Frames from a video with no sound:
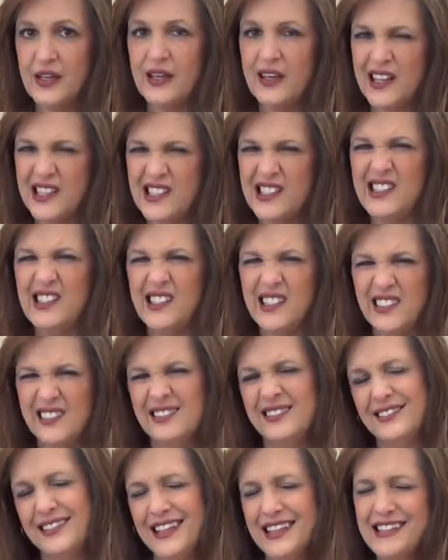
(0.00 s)
I
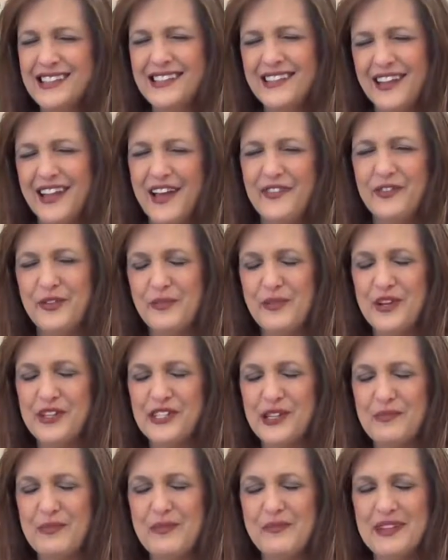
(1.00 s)
still have to
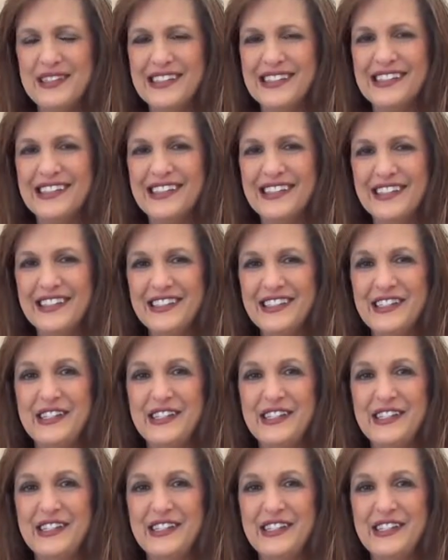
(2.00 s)
brush up on my skills.